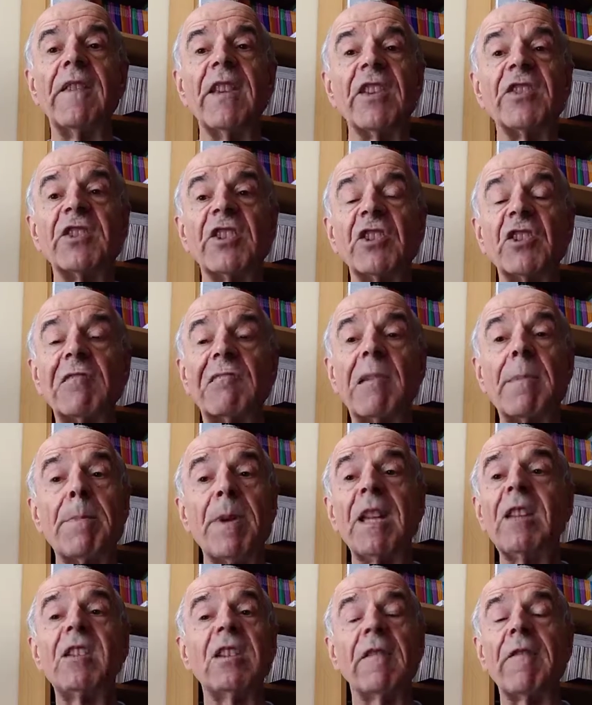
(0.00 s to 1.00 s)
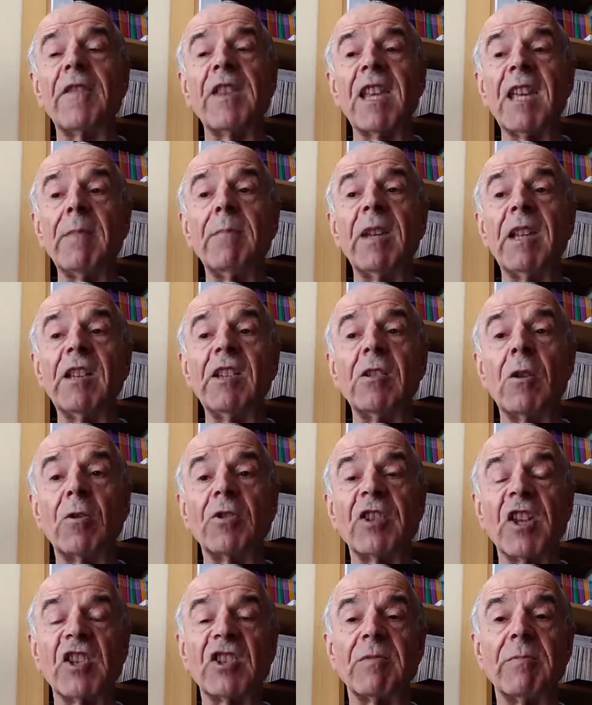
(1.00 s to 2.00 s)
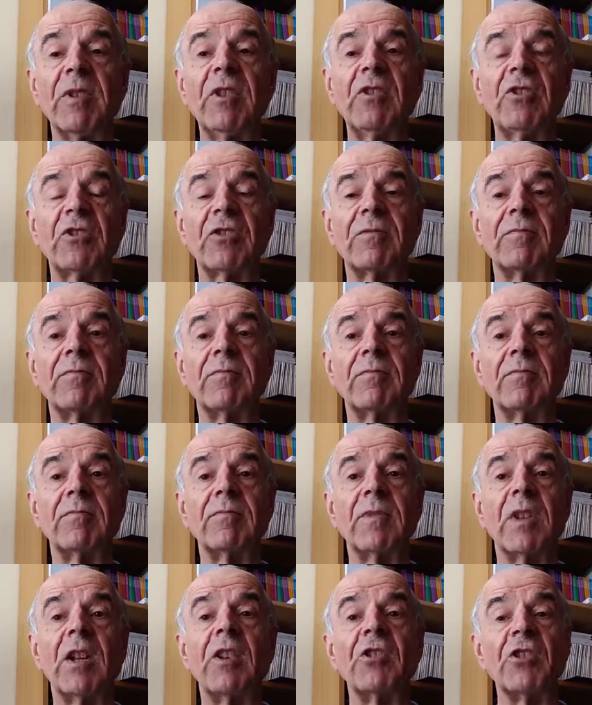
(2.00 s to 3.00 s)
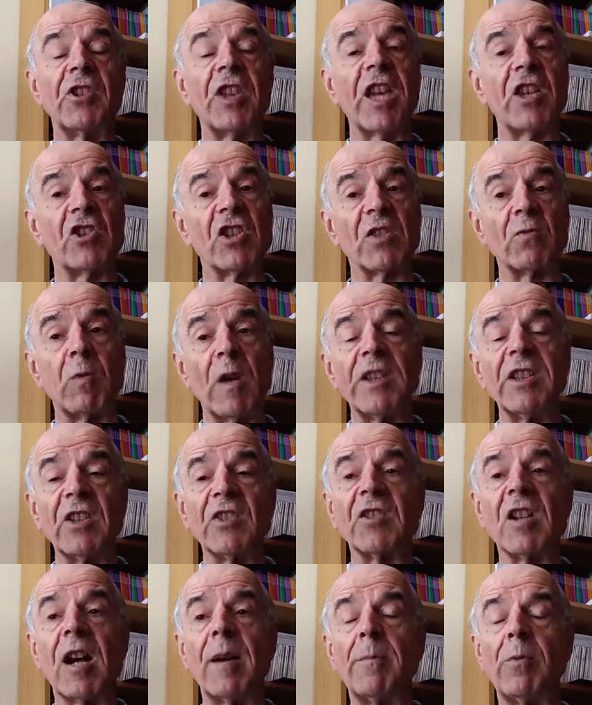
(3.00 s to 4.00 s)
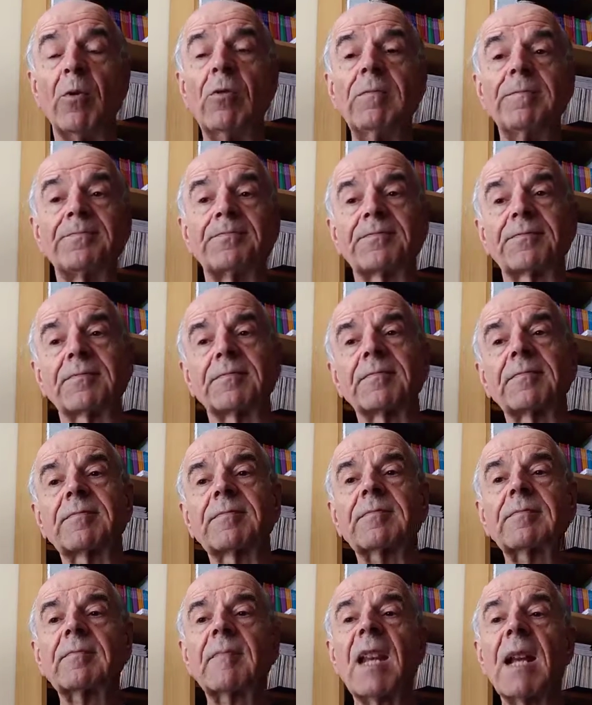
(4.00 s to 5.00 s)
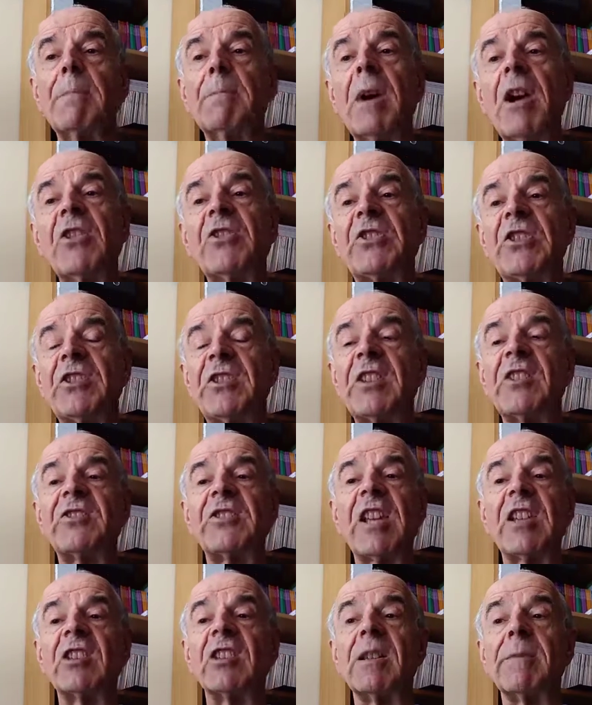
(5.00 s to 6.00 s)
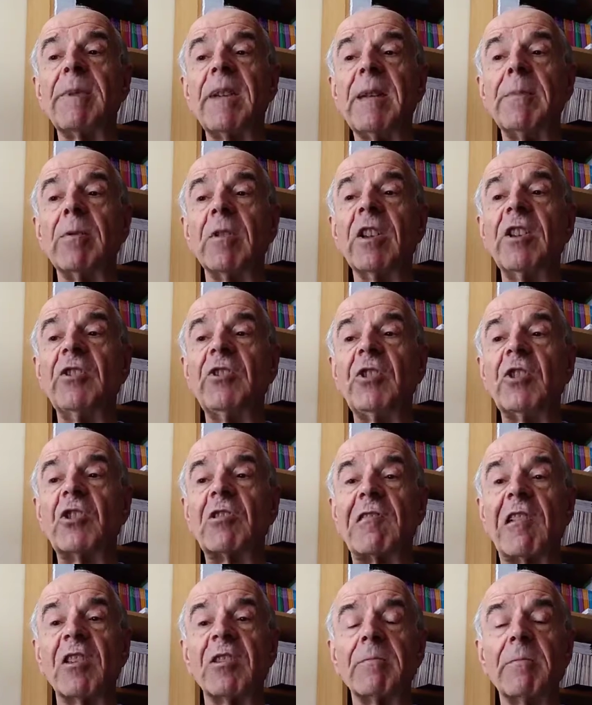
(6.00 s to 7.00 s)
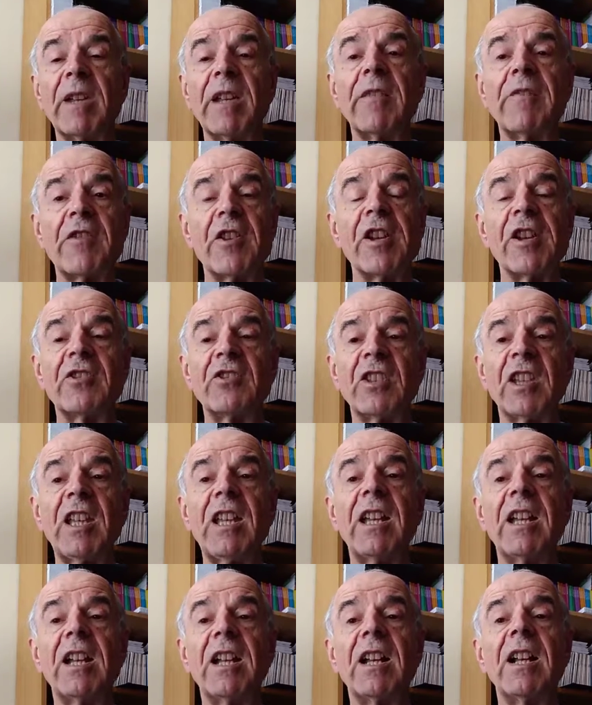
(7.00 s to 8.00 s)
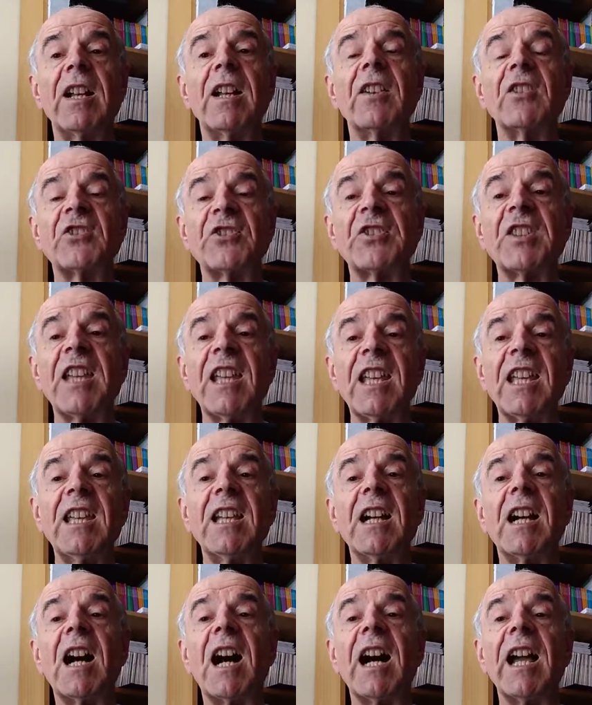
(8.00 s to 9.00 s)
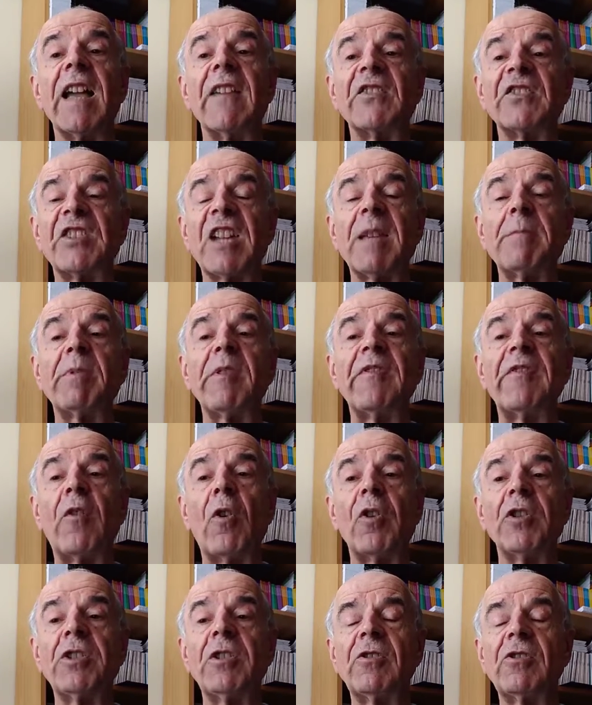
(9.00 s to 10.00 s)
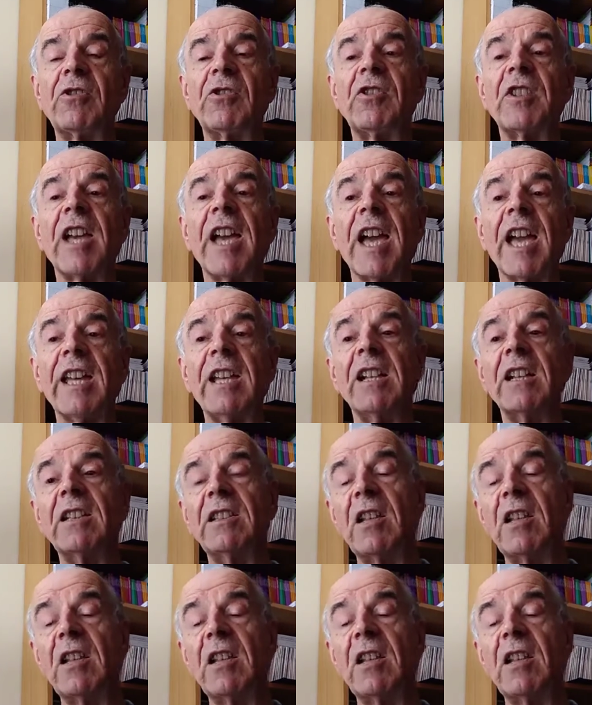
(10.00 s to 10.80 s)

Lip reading: This is a repeated theme in the Old Testament. To take just one example, Moses had said to the people in Deuteronomy 30, see, I have set before you today